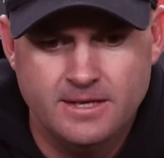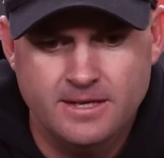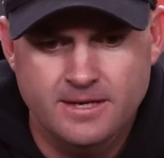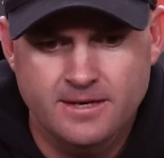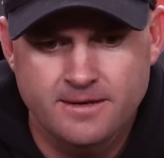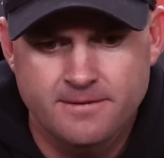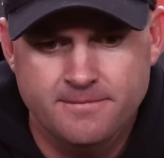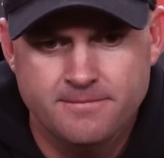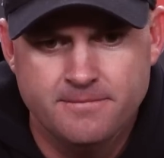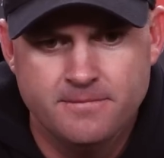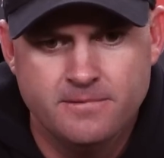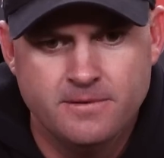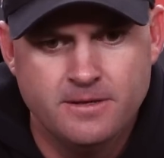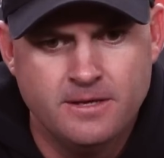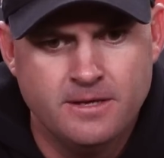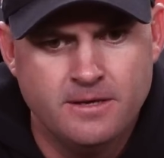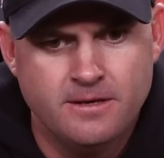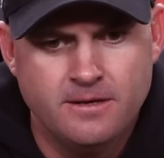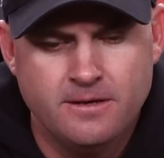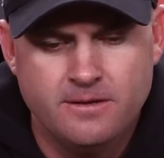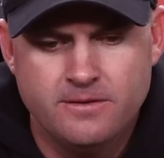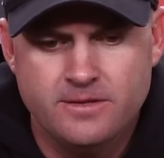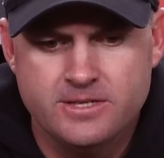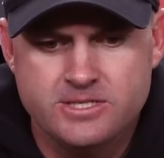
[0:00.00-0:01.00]
Yeah.
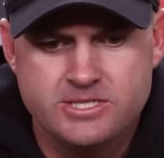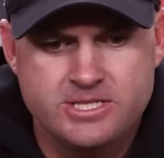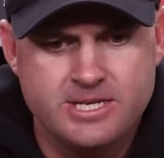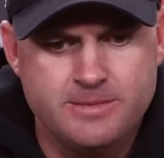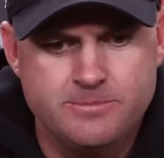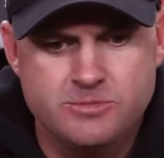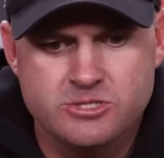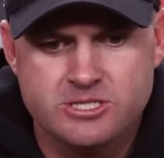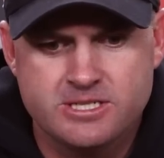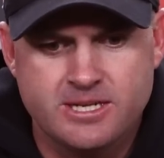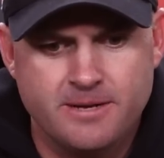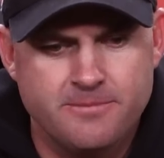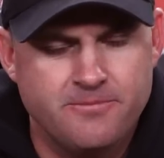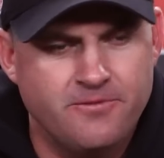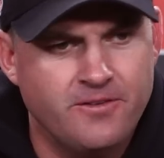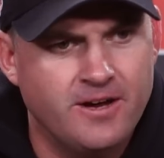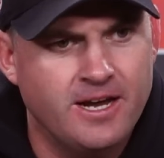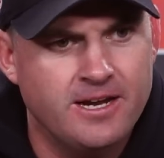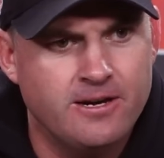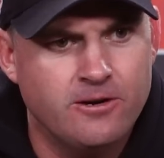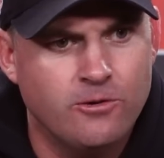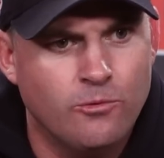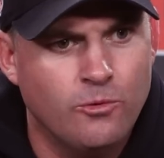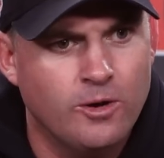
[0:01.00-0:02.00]
Process? This team just kept
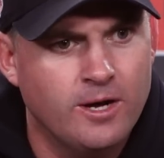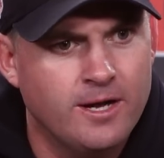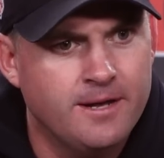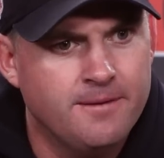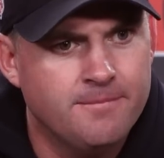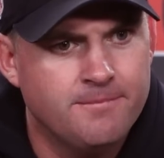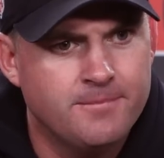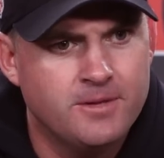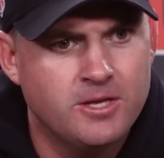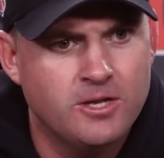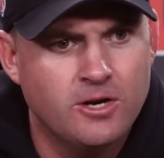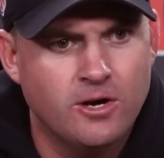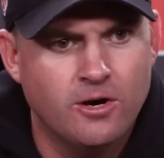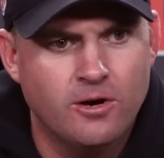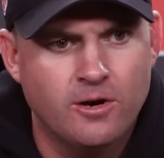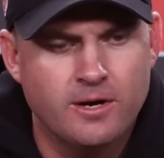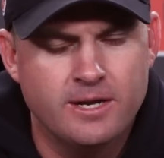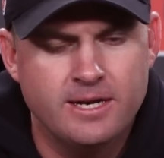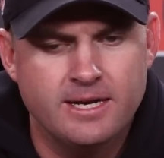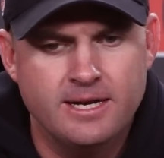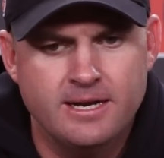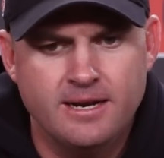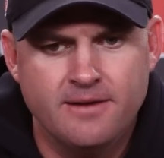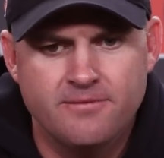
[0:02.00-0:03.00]
finding a way, you know,
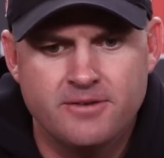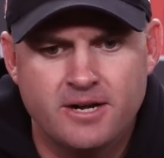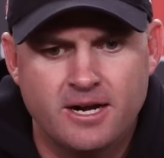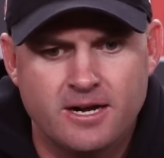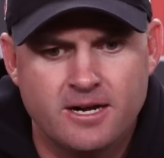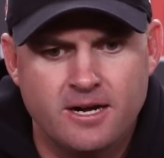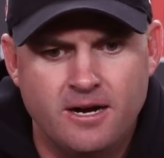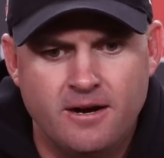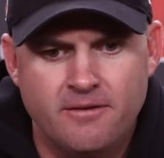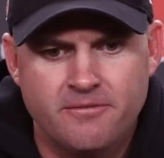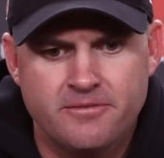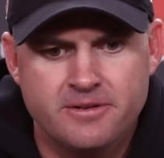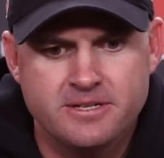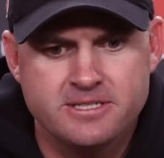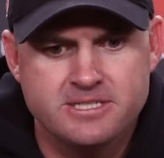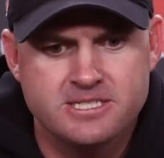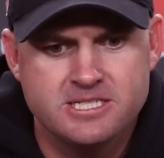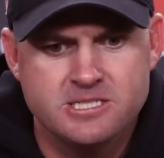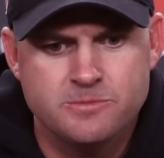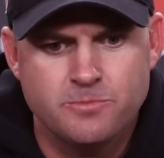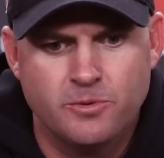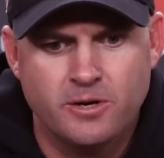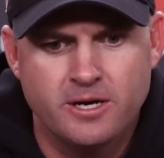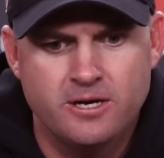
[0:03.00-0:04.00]
and I've got confidence in
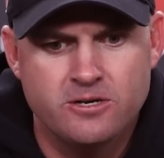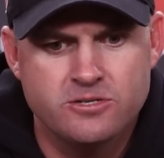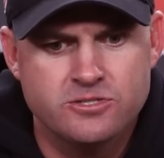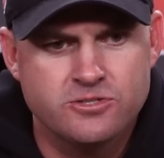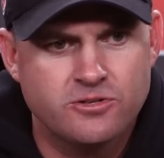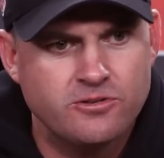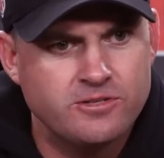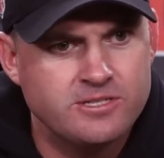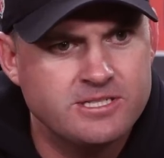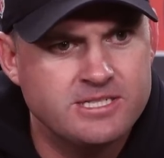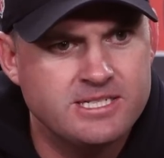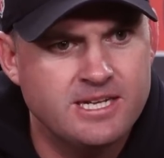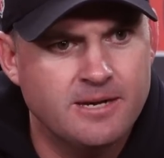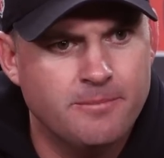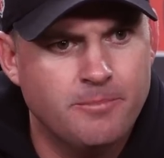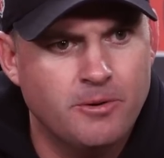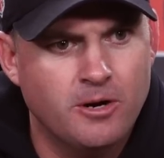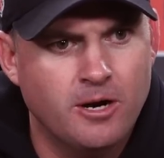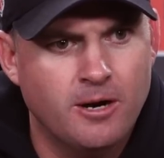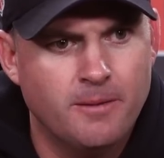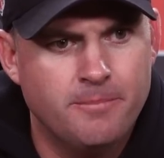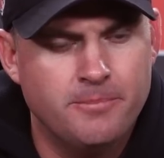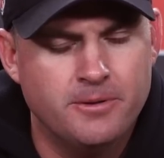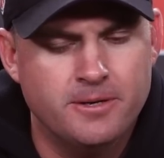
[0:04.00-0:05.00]
these players, they're going to step
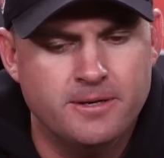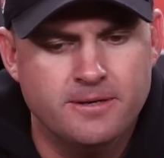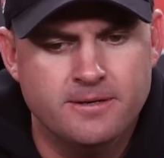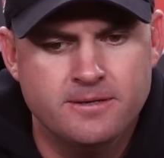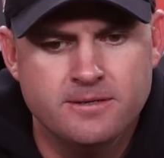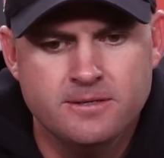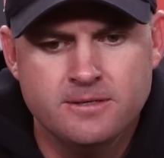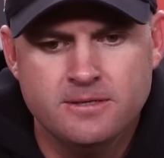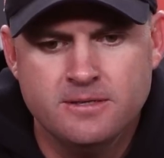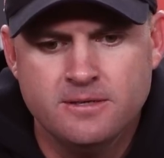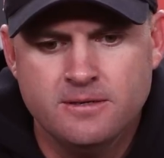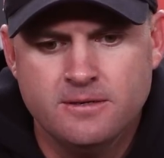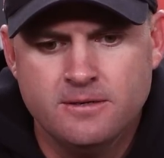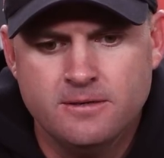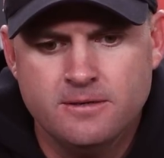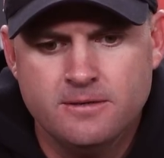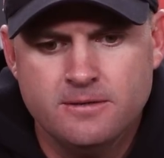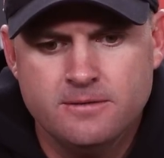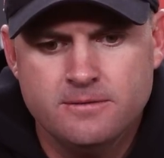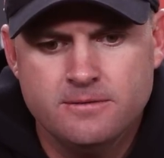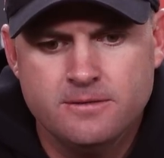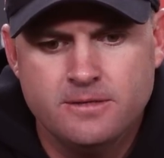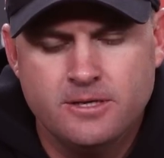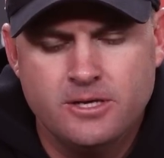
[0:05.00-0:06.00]
up. And,
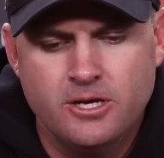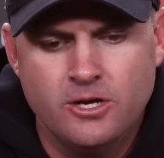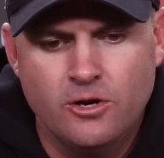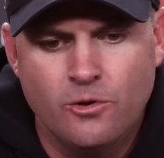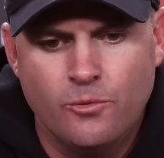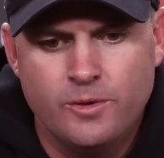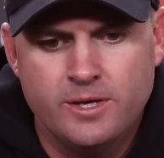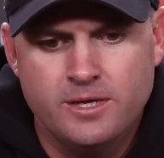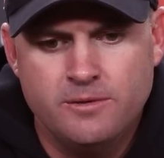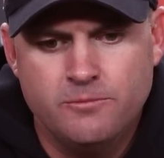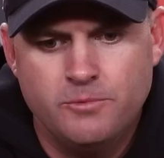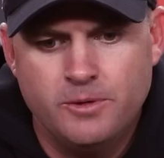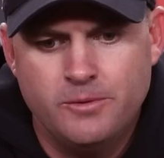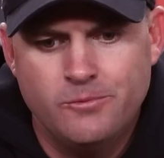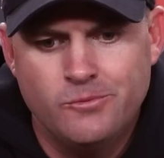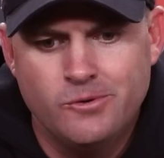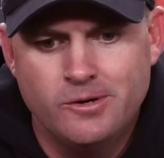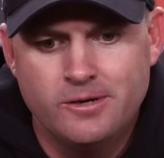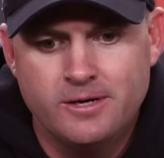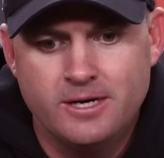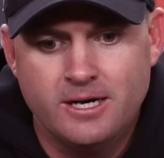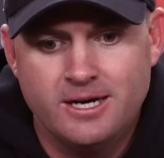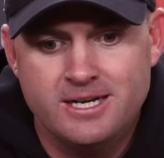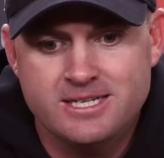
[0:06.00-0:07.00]
you know, we
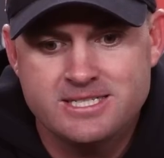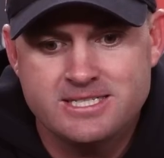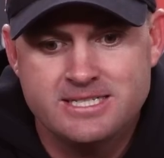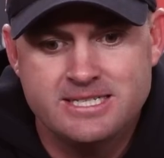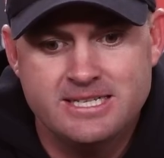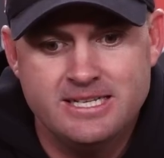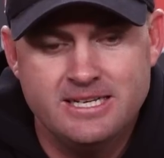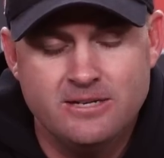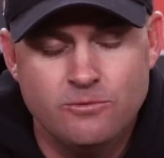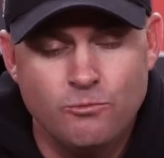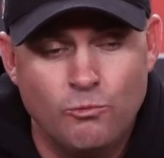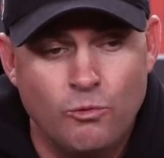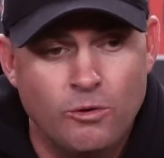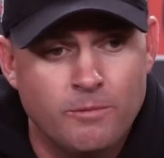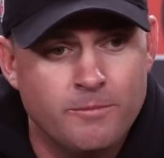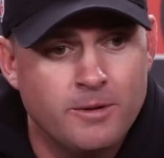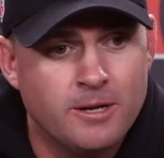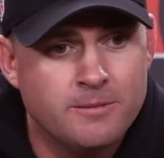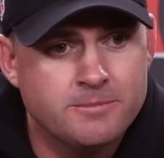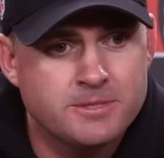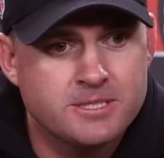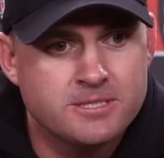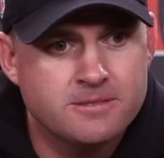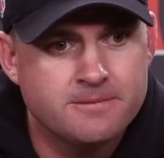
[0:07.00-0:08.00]
really lost T in
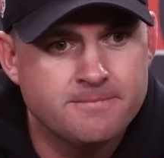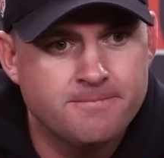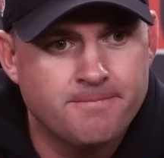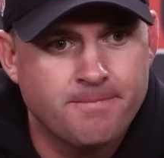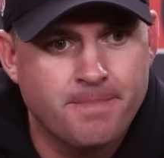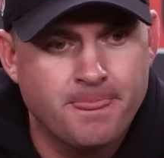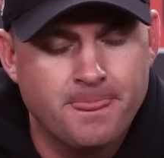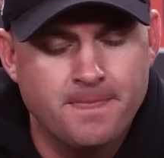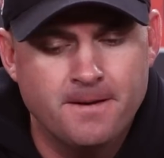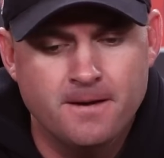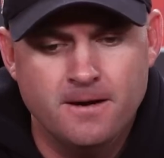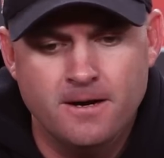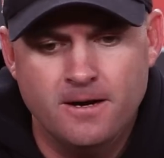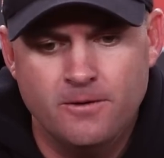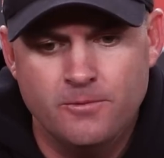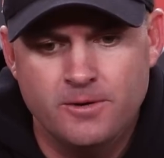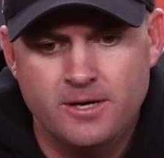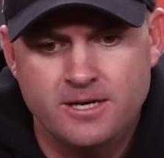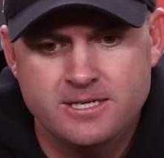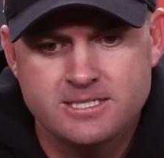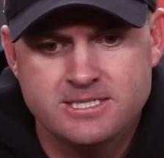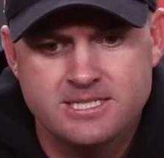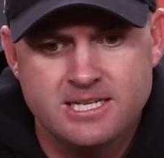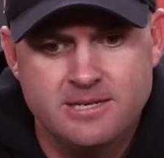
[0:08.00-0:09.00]
warmups. We
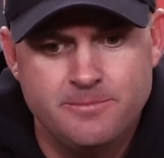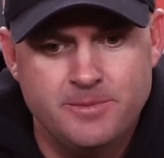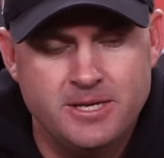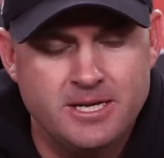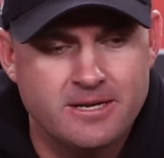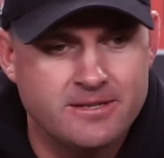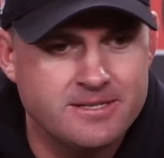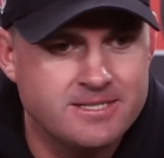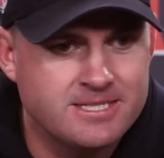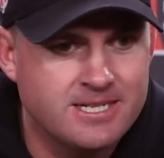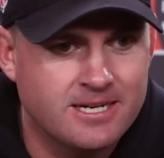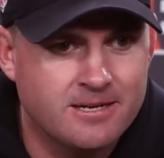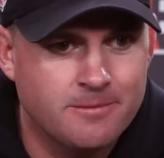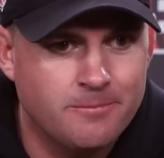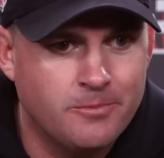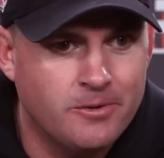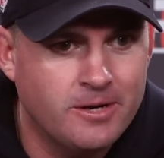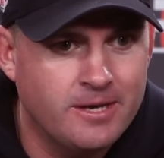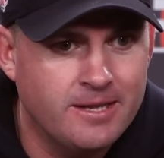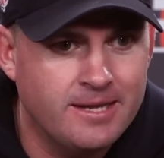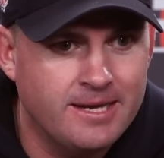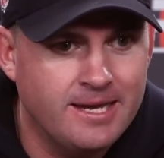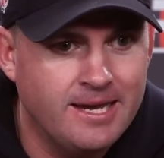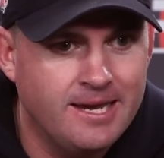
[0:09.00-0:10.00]
lost TB on the second
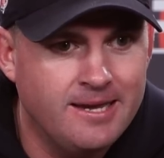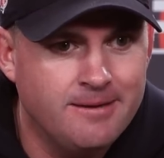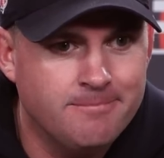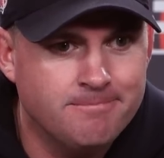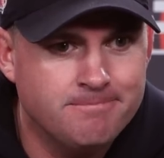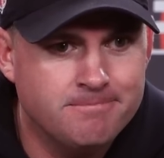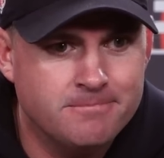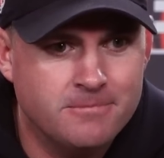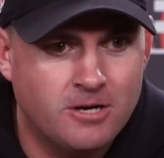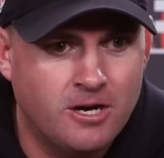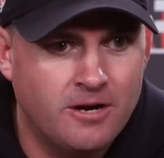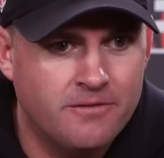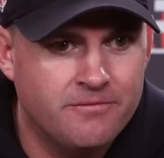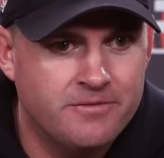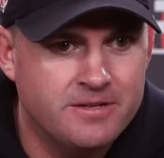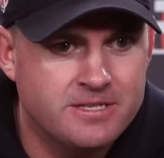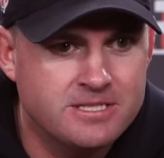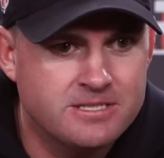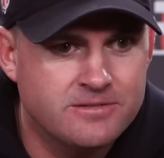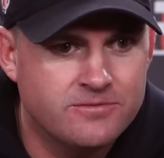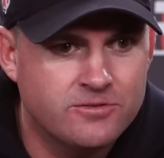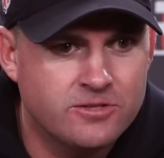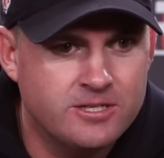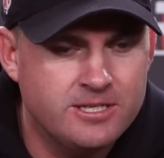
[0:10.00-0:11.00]
play of the game
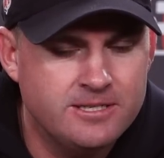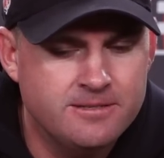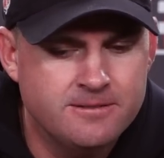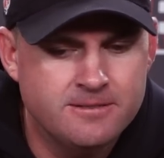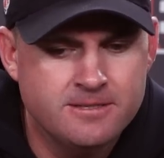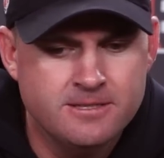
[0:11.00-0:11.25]
offensively.